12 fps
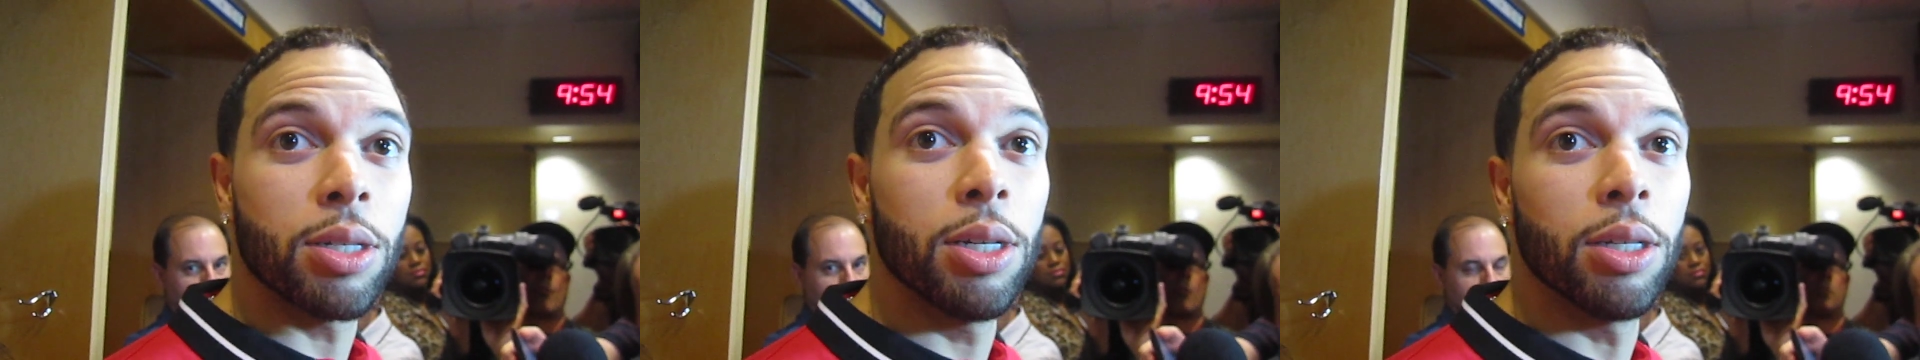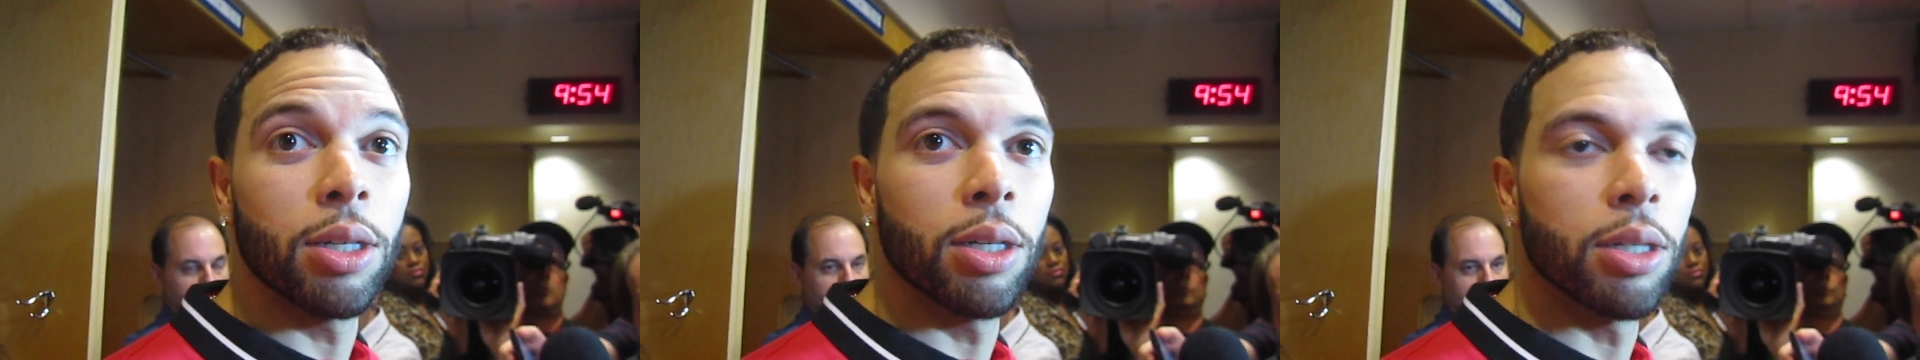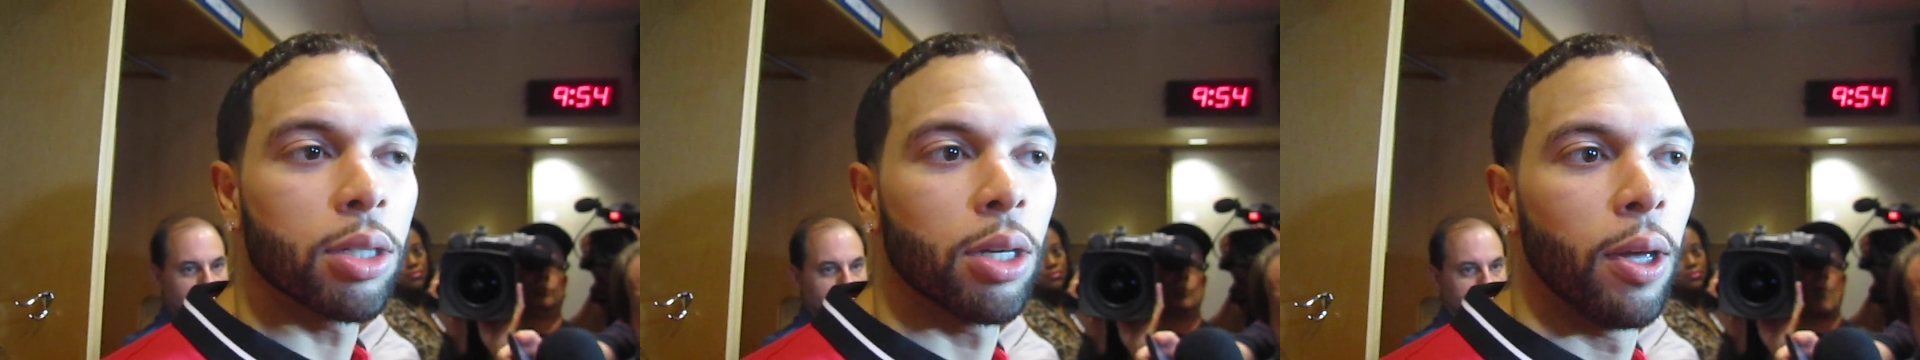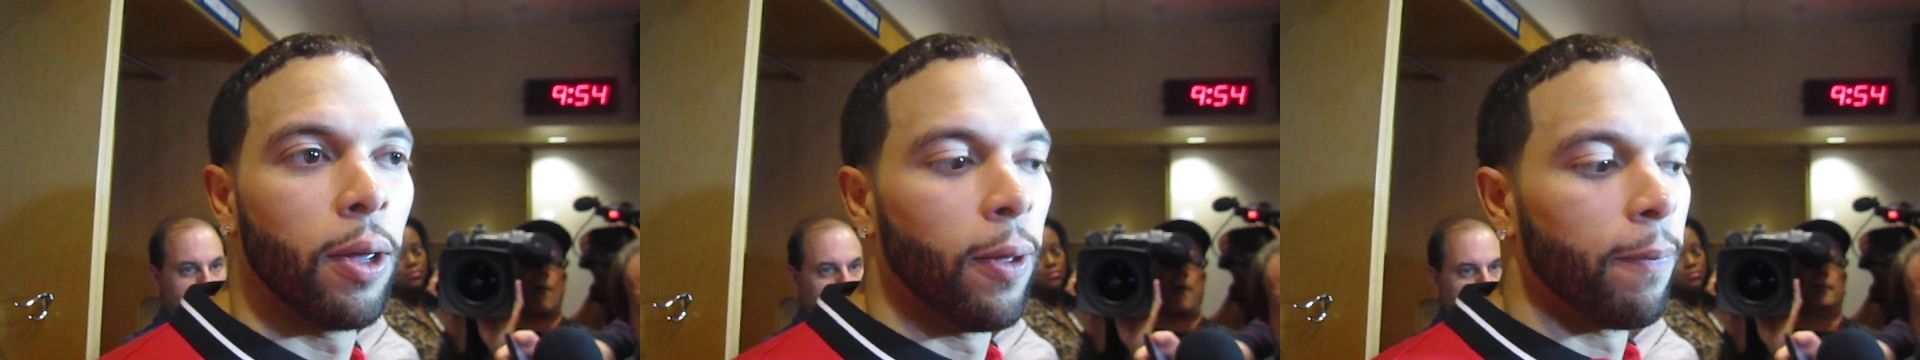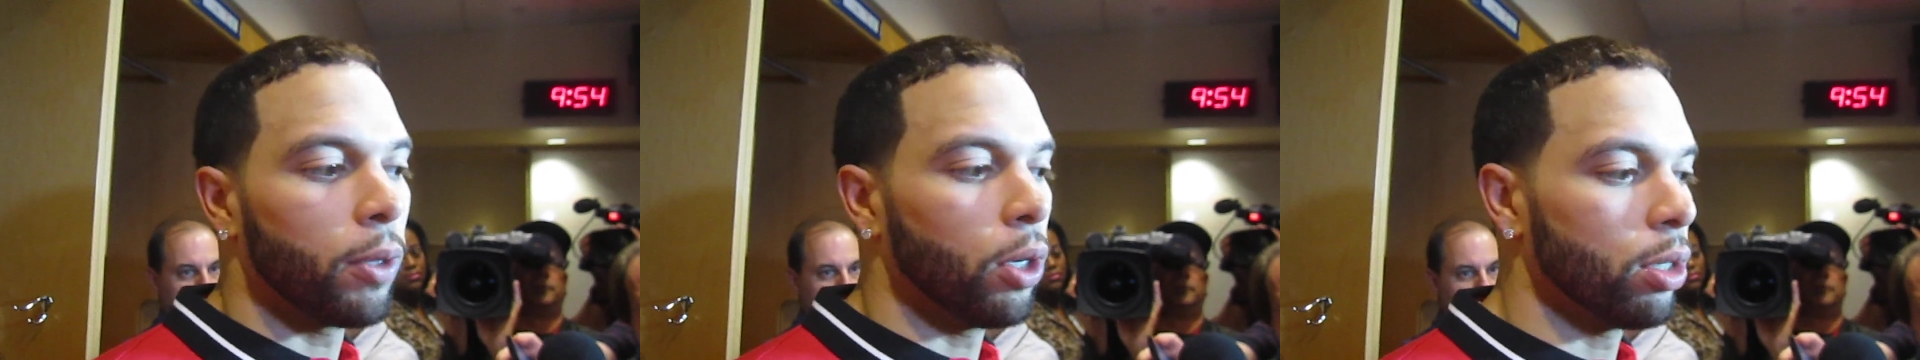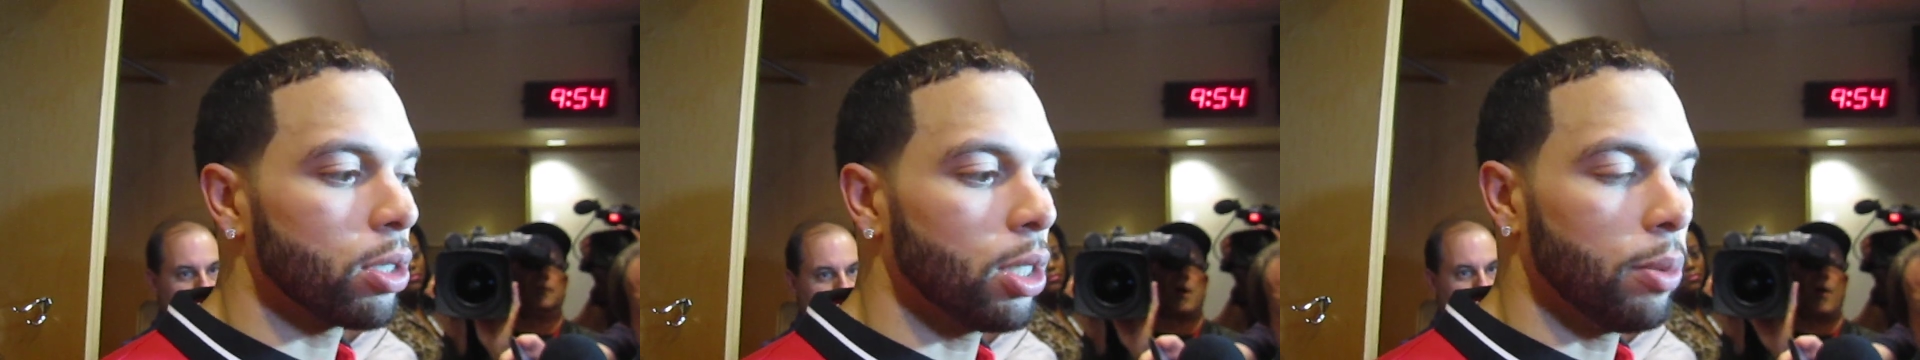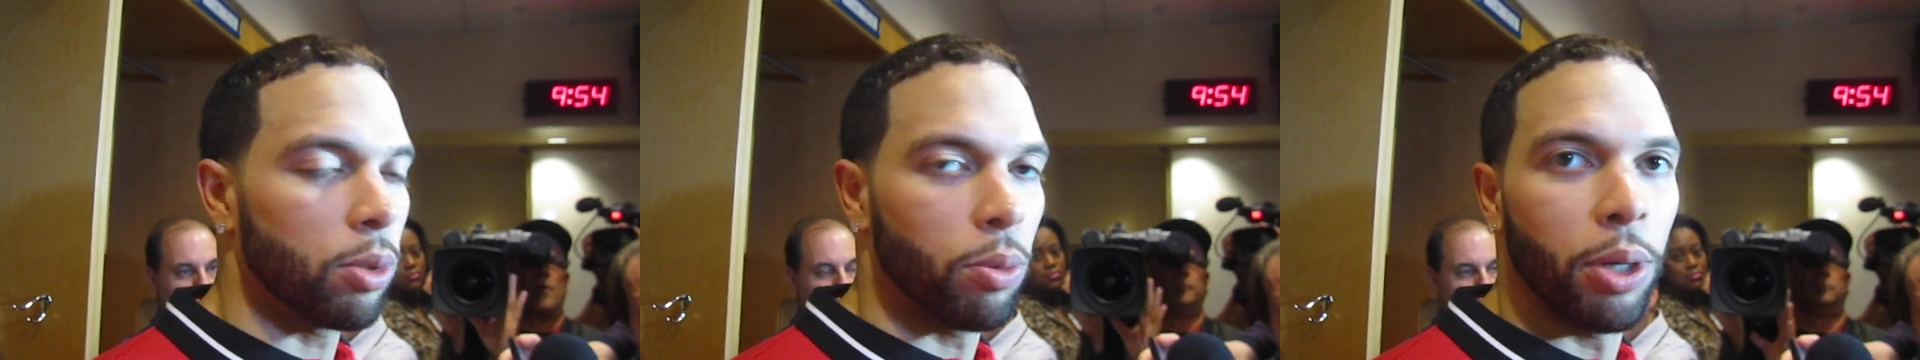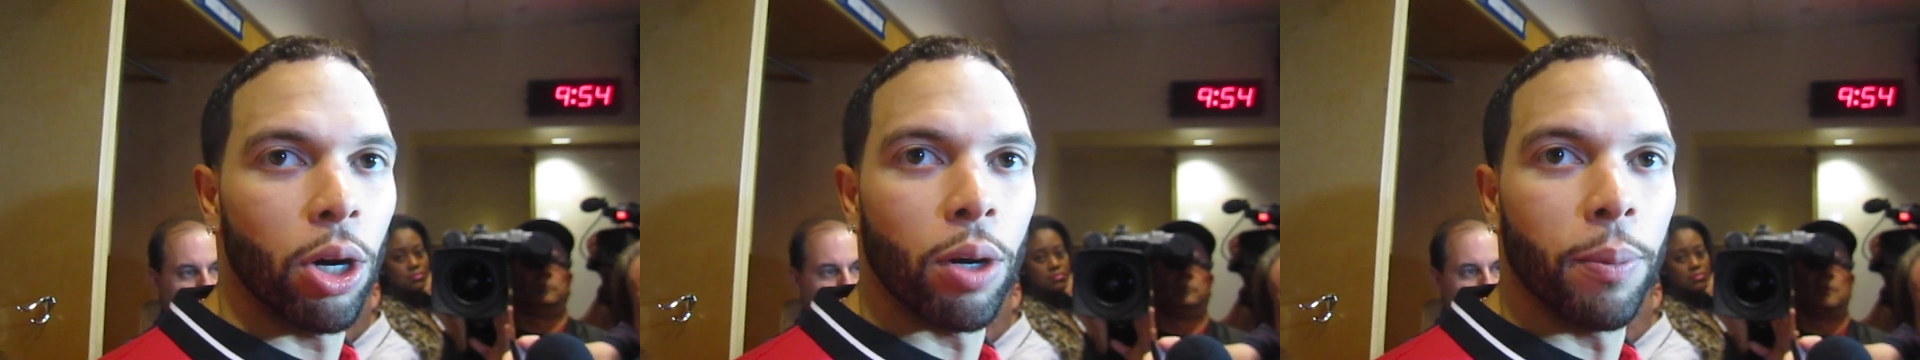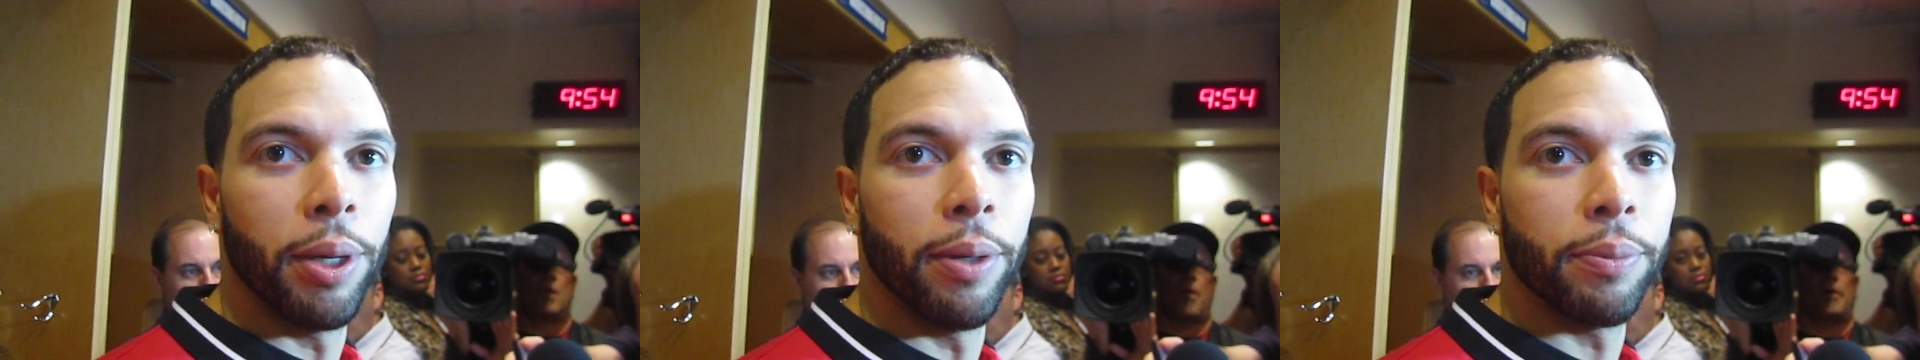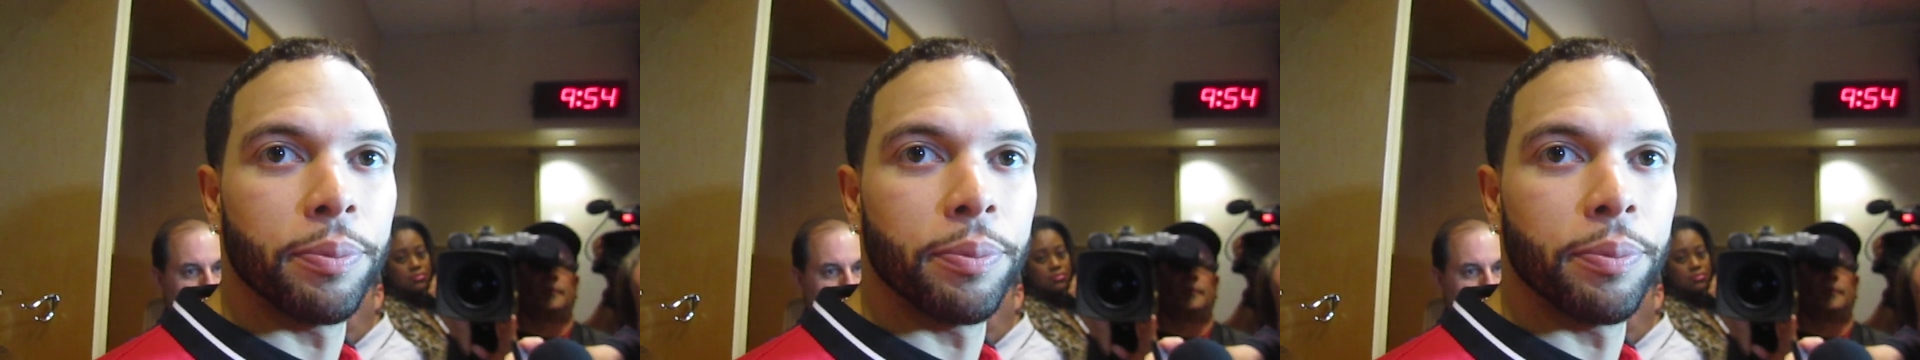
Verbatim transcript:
Speaker 1: season because. You know, this team will be hard to beat.